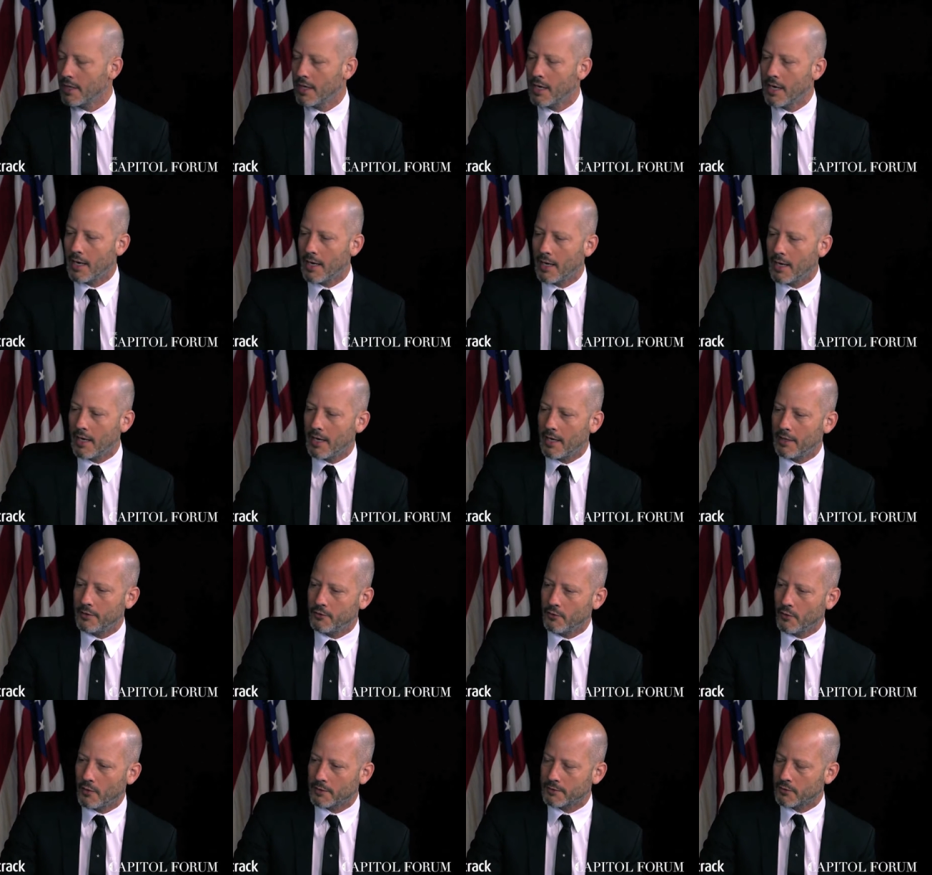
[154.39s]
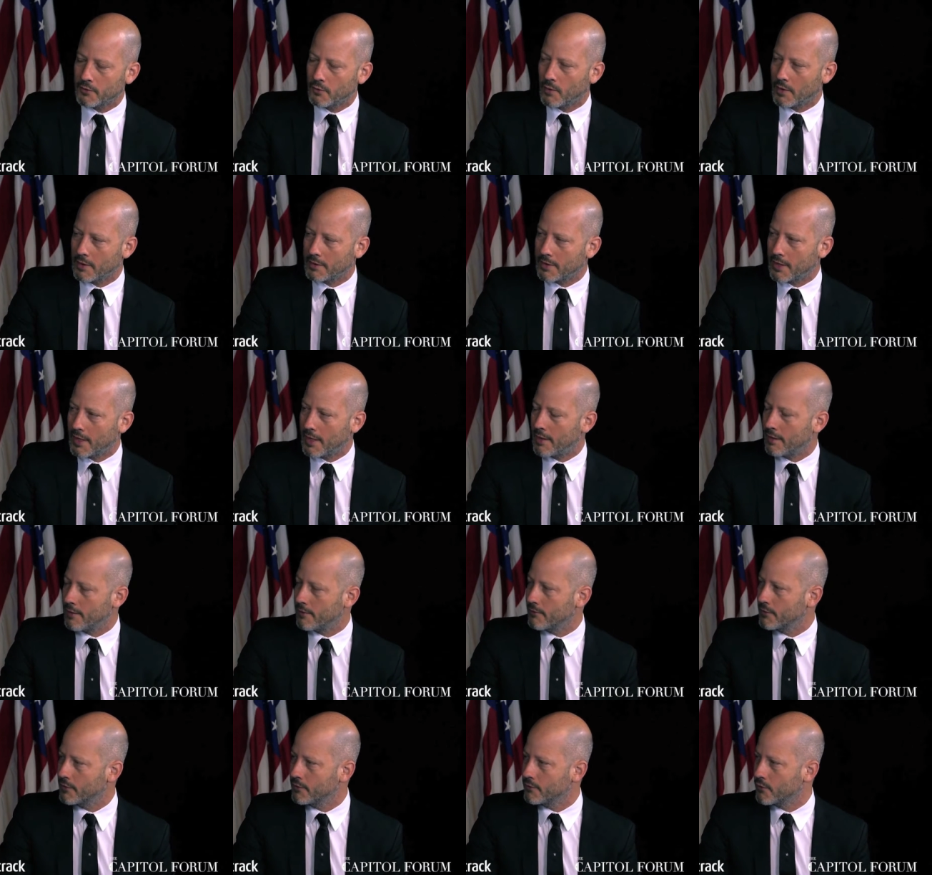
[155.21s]
uh, and you also want to
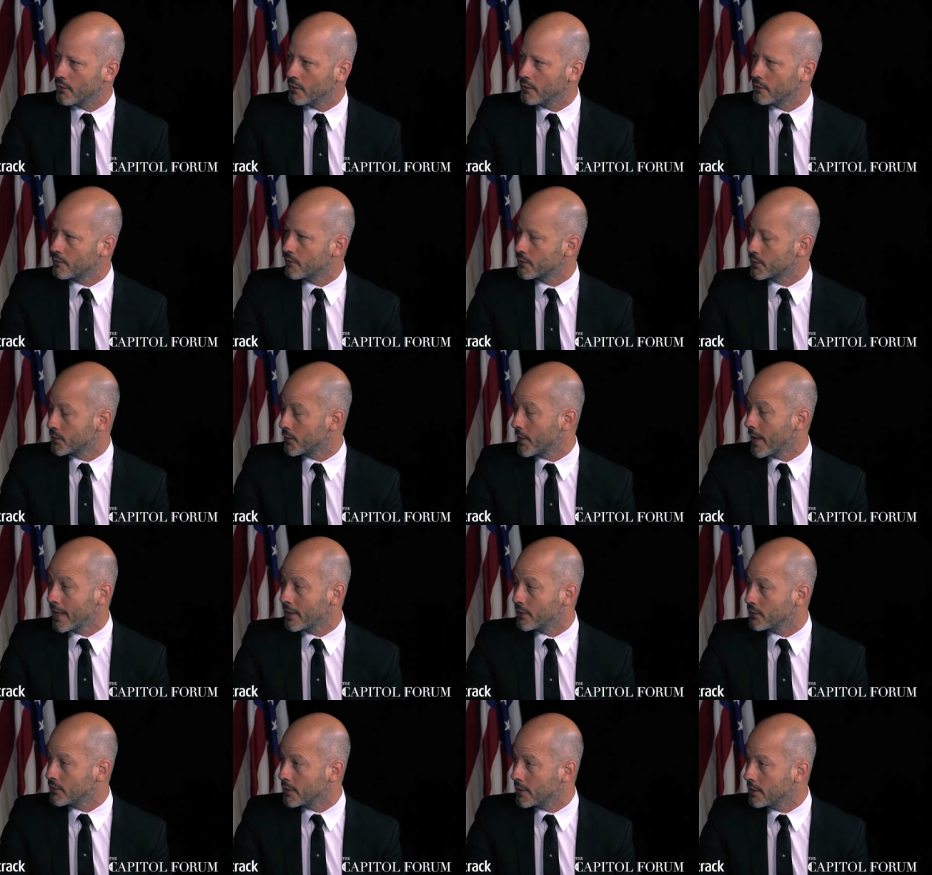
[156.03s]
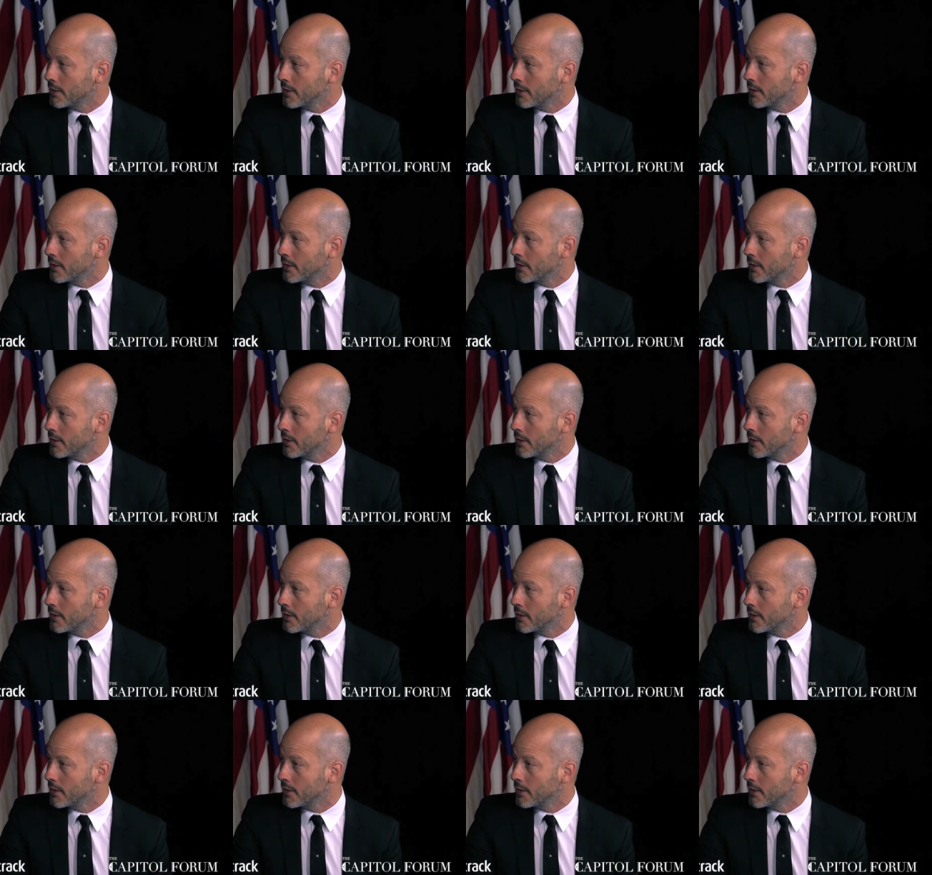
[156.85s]
have control over strategy.